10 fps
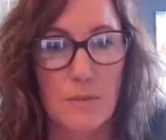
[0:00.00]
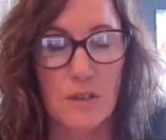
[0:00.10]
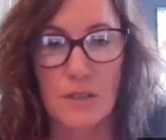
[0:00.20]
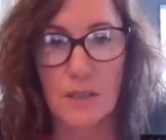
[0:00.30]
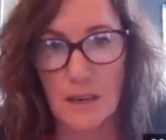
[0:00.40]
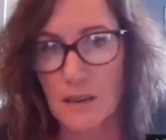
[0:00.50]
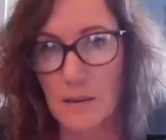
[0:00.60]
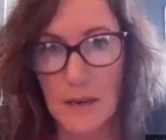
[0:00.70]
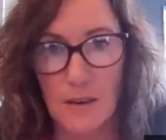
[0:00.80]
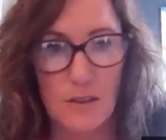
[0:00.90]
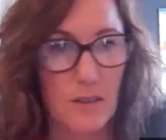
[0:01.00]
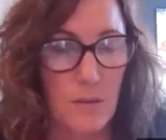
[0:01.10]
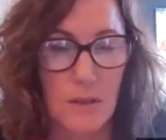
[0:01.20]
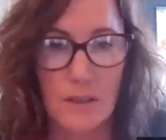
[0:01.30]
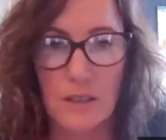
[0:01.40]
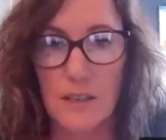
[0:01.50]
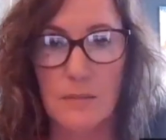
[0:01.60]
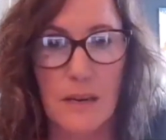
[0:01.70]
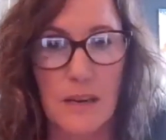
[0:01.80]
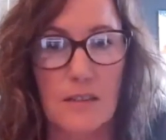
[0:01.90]
She stayed in a marriage that wasn't a good
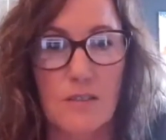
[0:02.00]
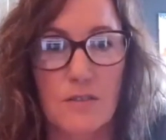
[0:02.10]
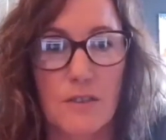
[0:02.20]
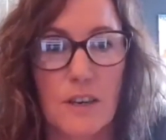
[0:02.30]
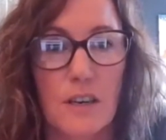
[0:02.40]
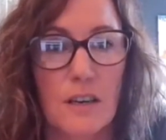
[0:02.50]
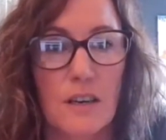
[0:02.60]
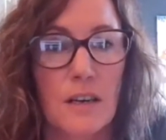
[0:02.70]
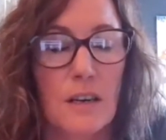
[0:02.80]
marriage for her.